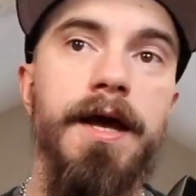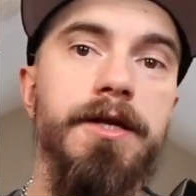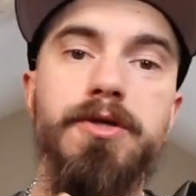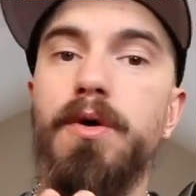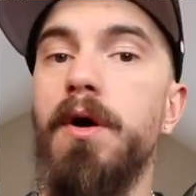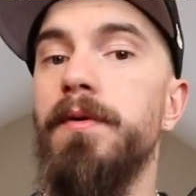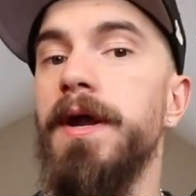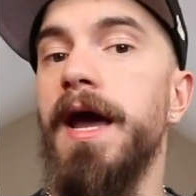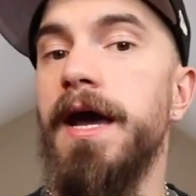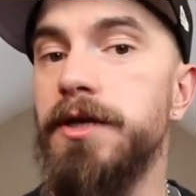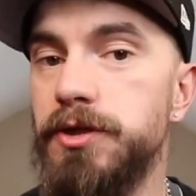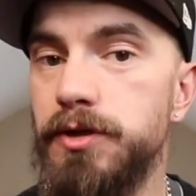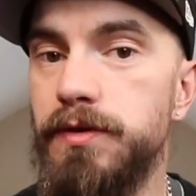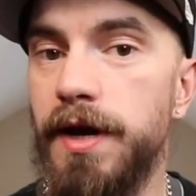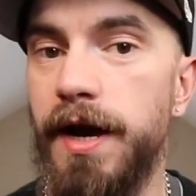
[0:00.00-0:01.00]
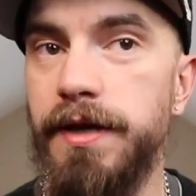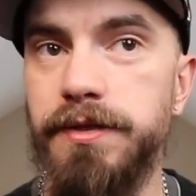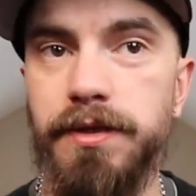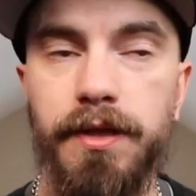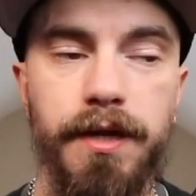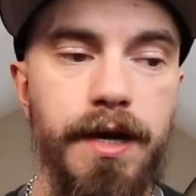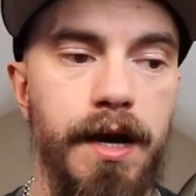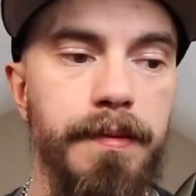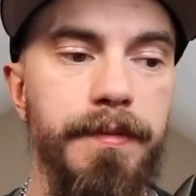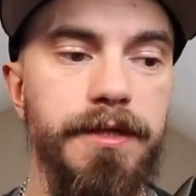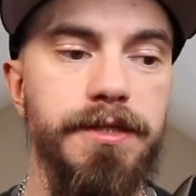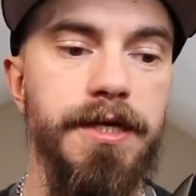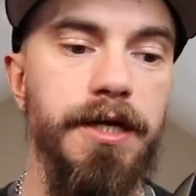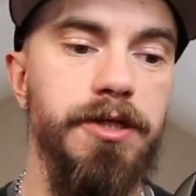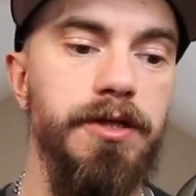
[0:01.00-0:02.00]
And so I want to ask you guys in the
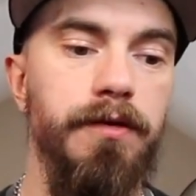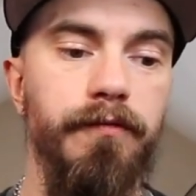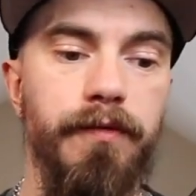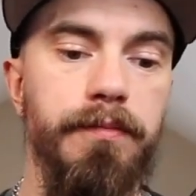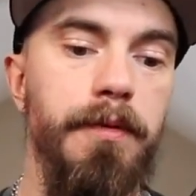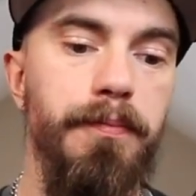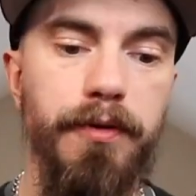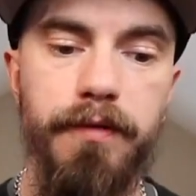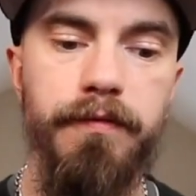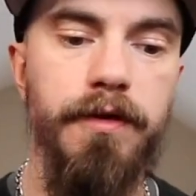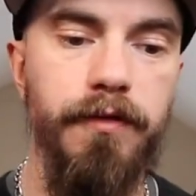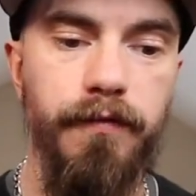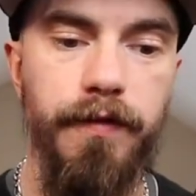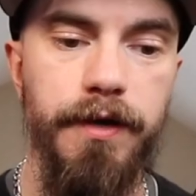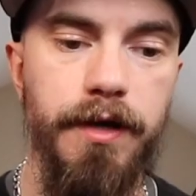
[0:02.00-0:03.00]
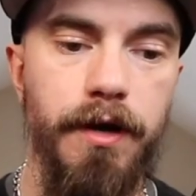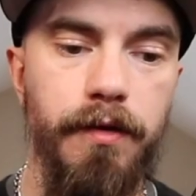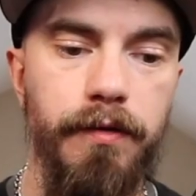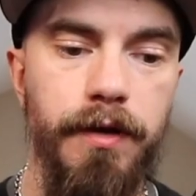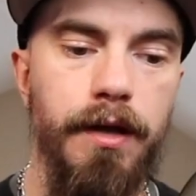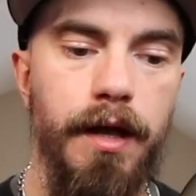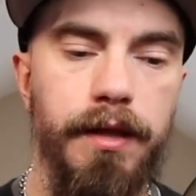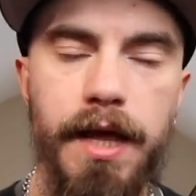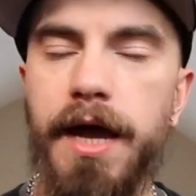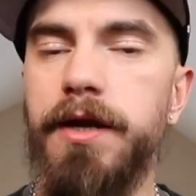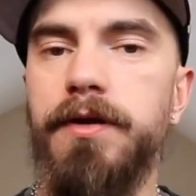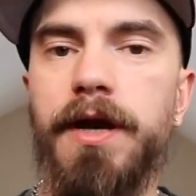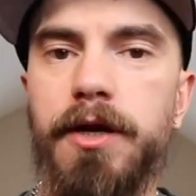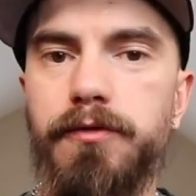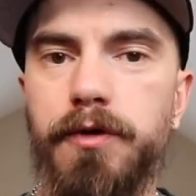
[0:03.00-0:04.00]
comments section from the previous video, a lot of
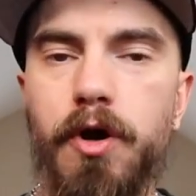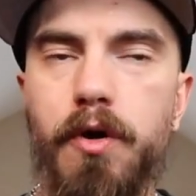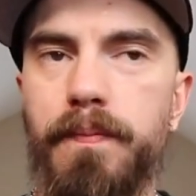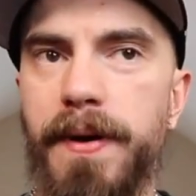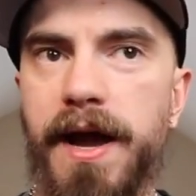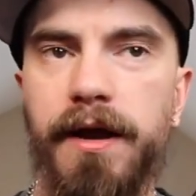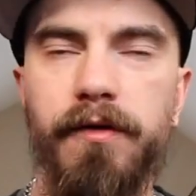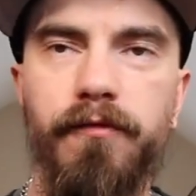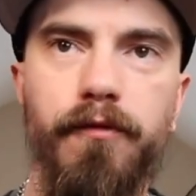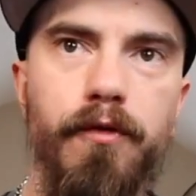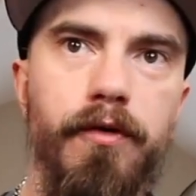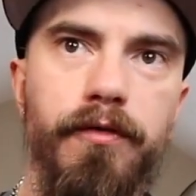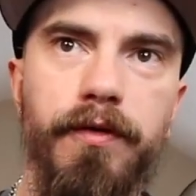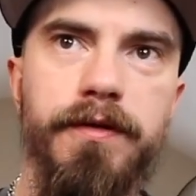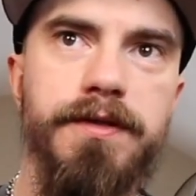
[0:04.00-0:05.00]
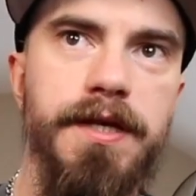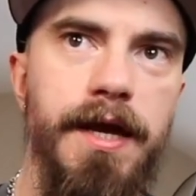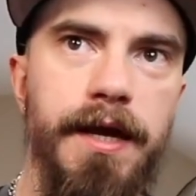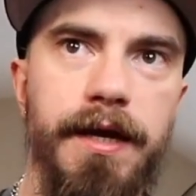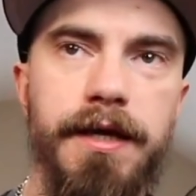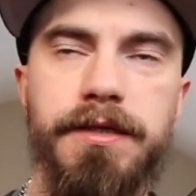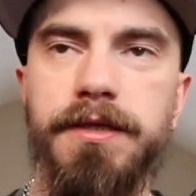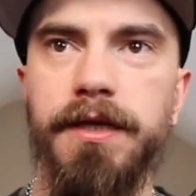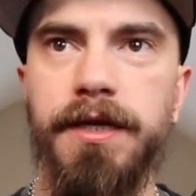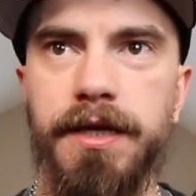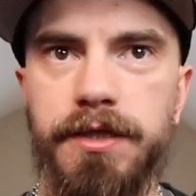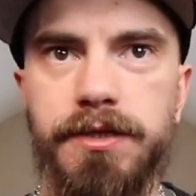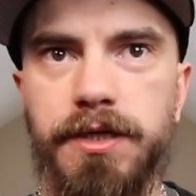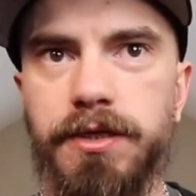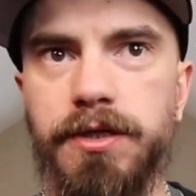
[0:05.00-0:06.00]
you guys were going back and forth and saying it's a
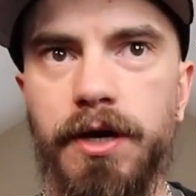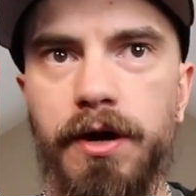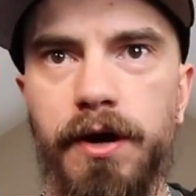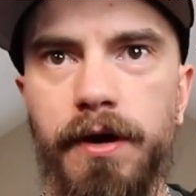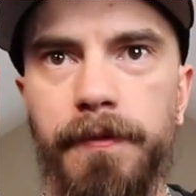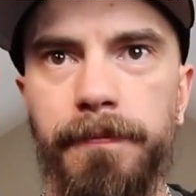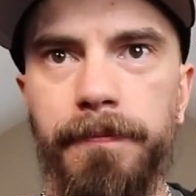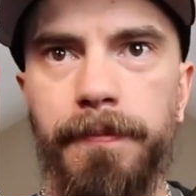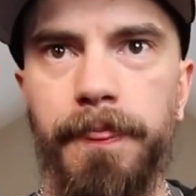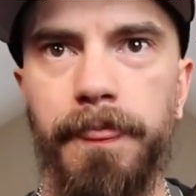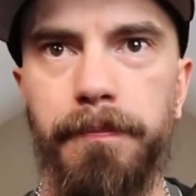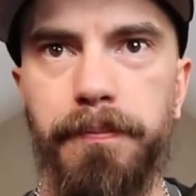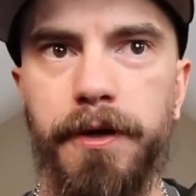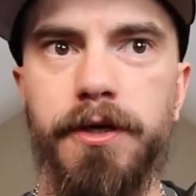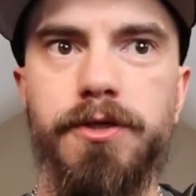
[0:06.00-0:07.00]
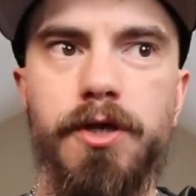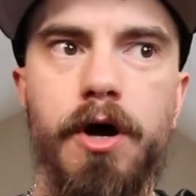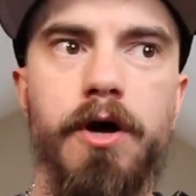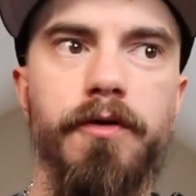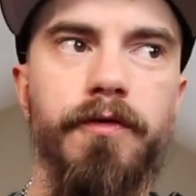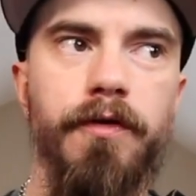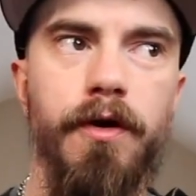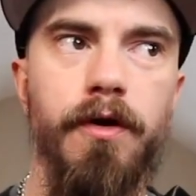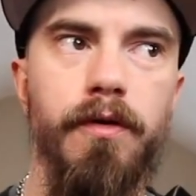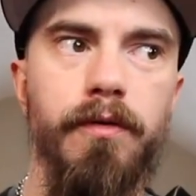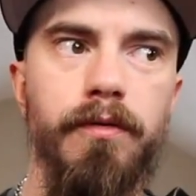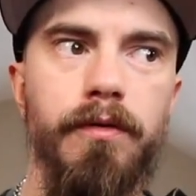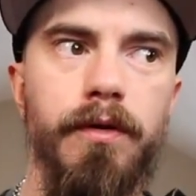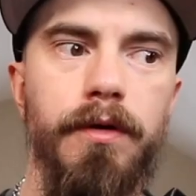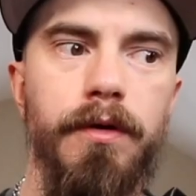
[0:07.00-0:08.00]
kid's guitar, but it's
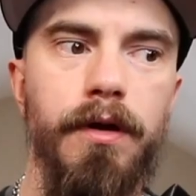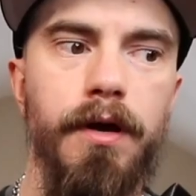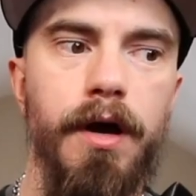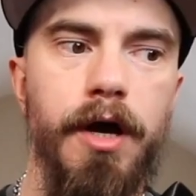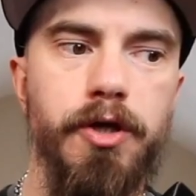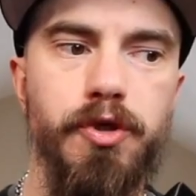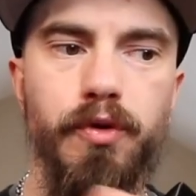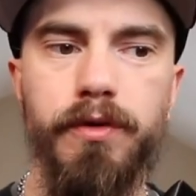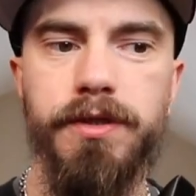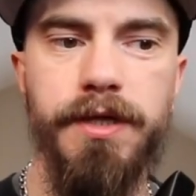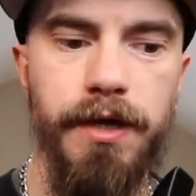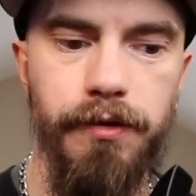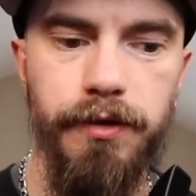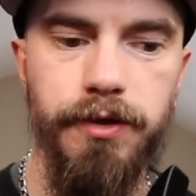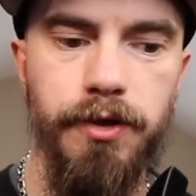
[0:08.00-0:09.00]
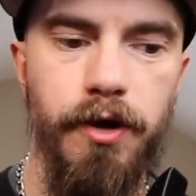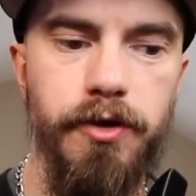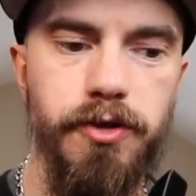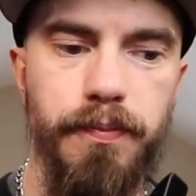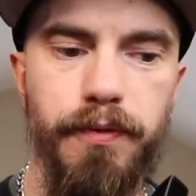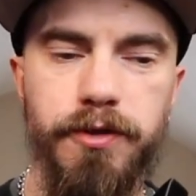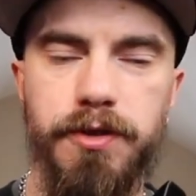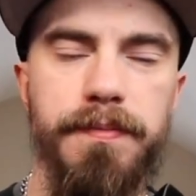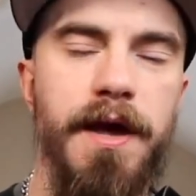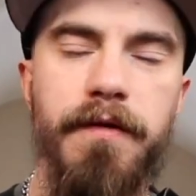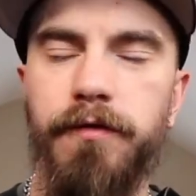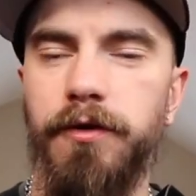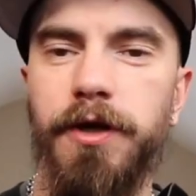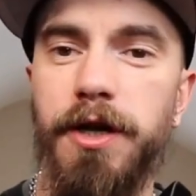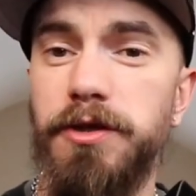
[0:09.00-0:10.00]
also a short scale guitar, so put some
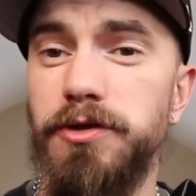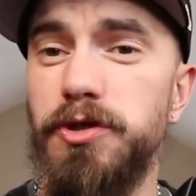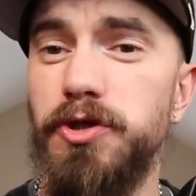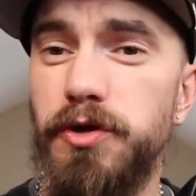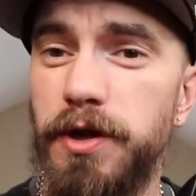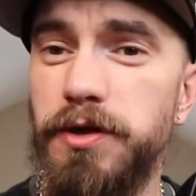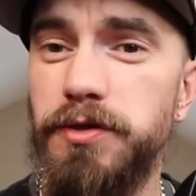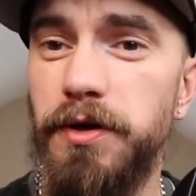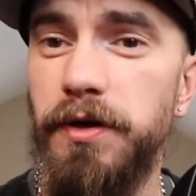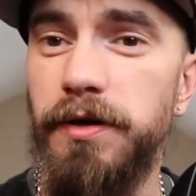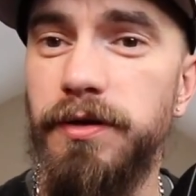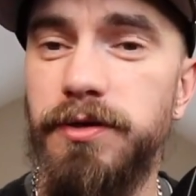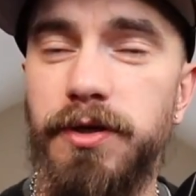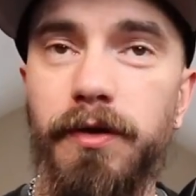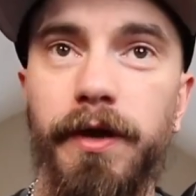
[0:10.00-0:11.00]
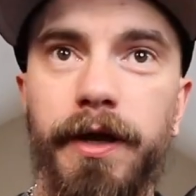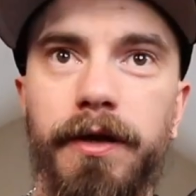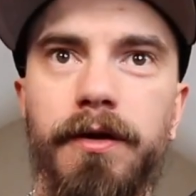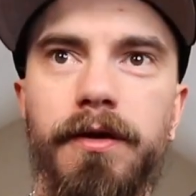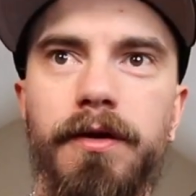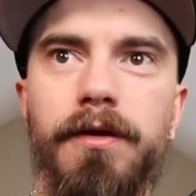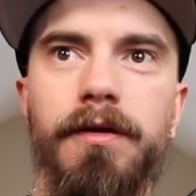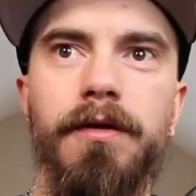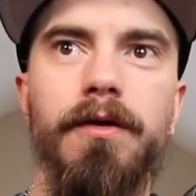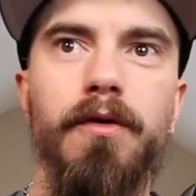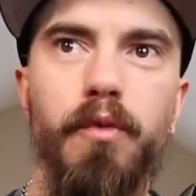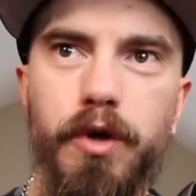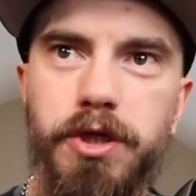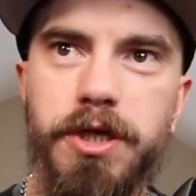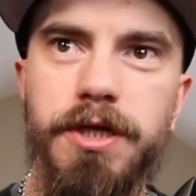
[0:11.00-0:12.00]
heavier gauge of strings on it. So
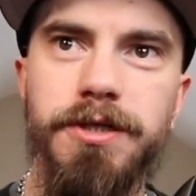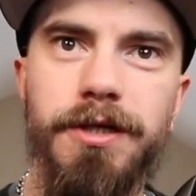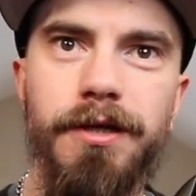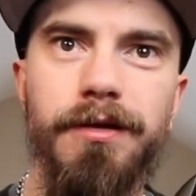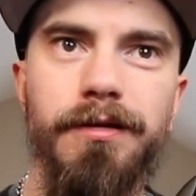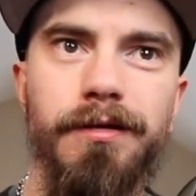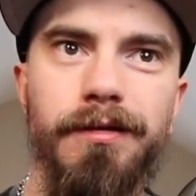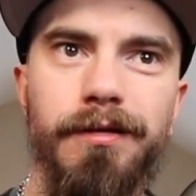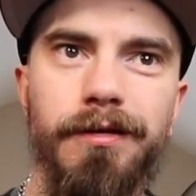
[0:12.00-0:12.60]
which is it?